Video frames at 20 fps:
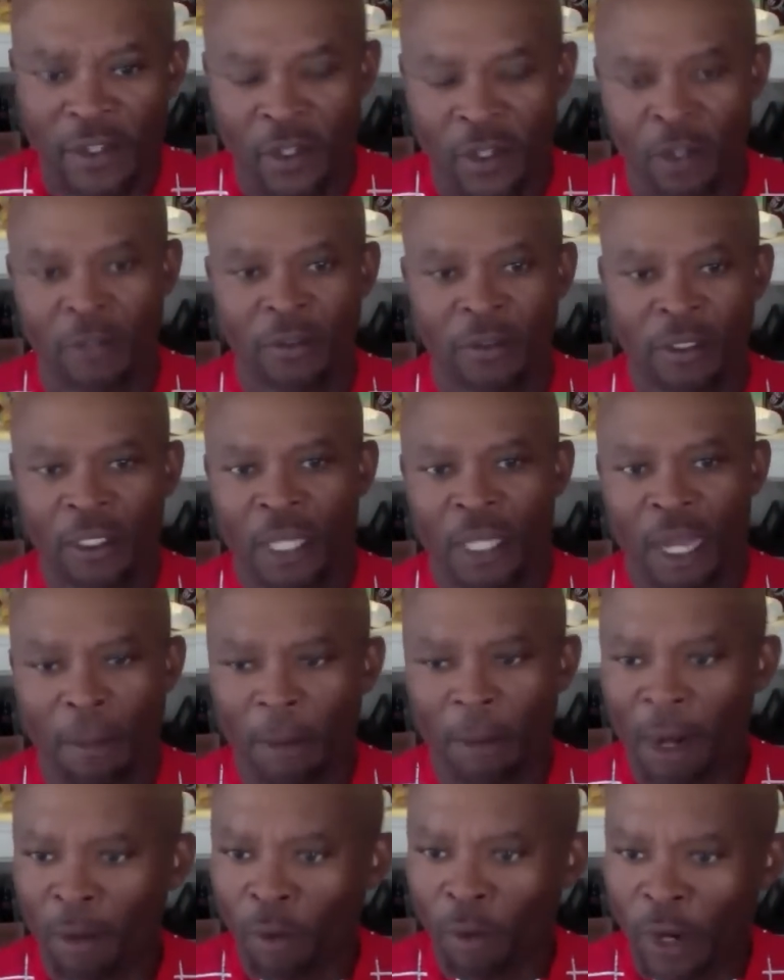So I'll
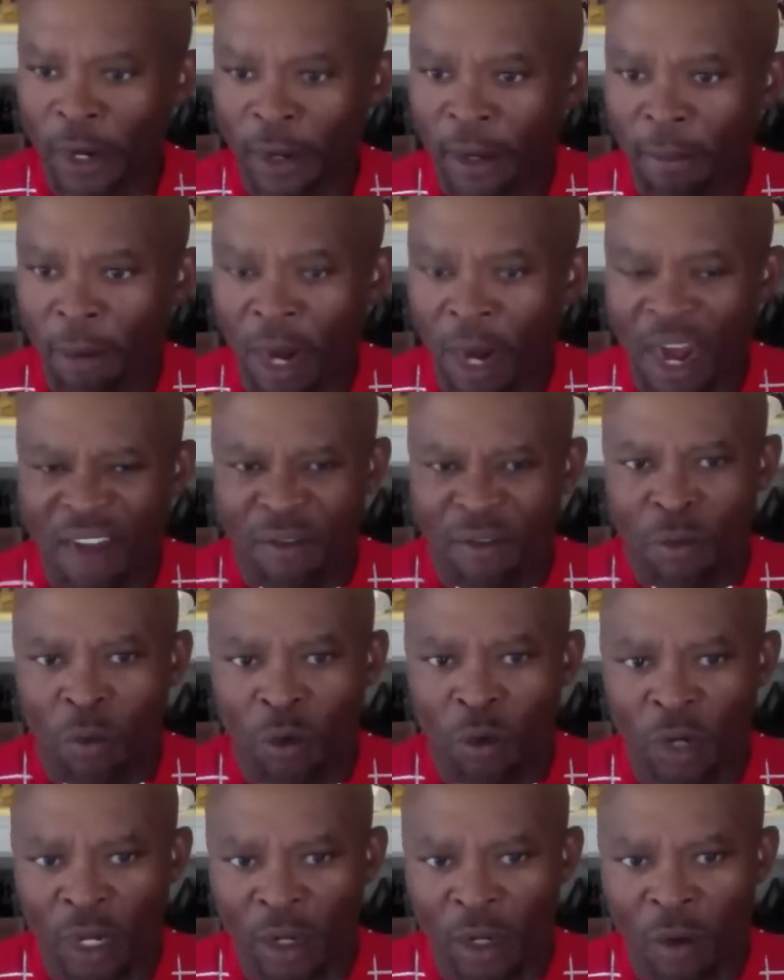probably wear it a bar. I haven't
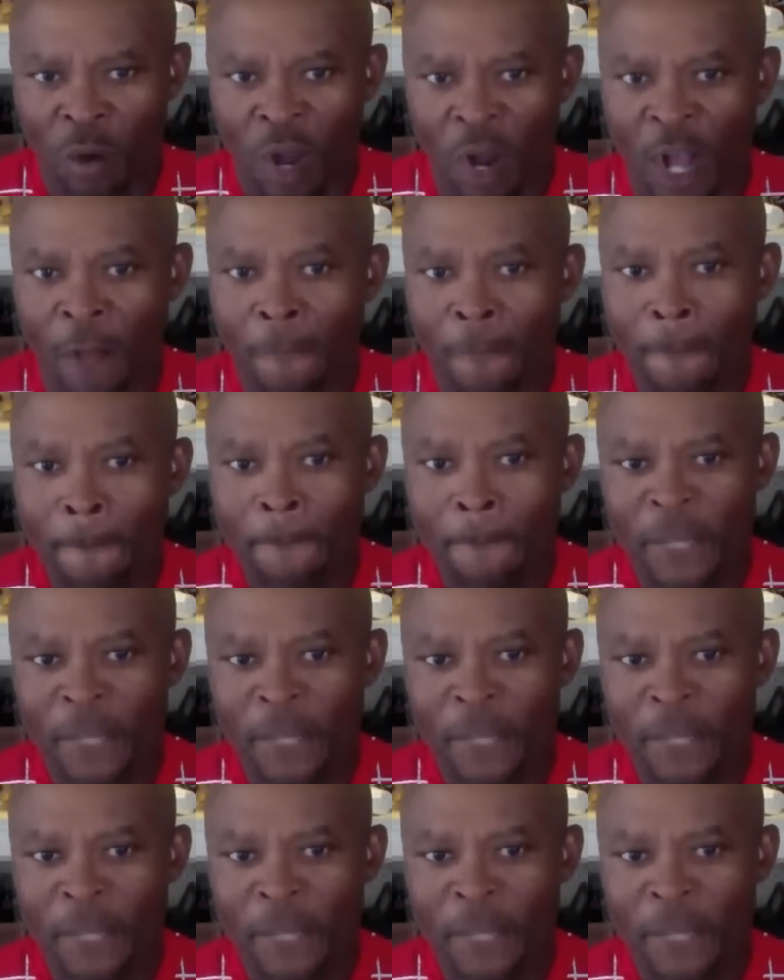worn it in a while.